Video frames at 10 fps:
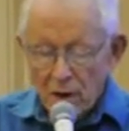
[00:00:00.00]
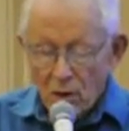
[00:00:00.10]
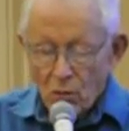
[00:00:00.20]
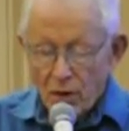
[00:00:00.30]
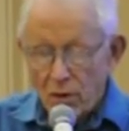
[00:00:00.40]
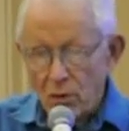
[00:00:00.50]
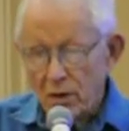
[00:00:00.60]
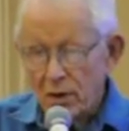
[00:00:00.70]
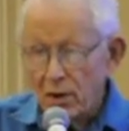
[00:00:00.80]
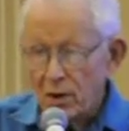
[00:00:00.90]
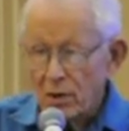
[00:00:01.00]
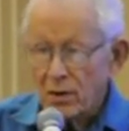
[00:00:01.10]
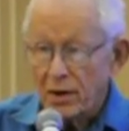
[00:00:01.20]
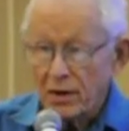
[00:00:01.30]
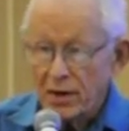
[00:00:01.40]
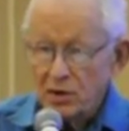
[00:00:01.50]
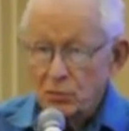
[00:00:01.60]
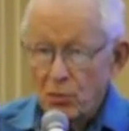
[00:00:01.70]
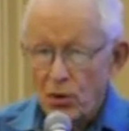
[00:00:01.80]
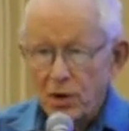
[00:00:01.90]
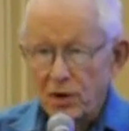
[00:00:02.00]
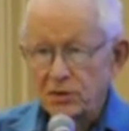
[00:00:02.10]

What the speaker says: where an expert has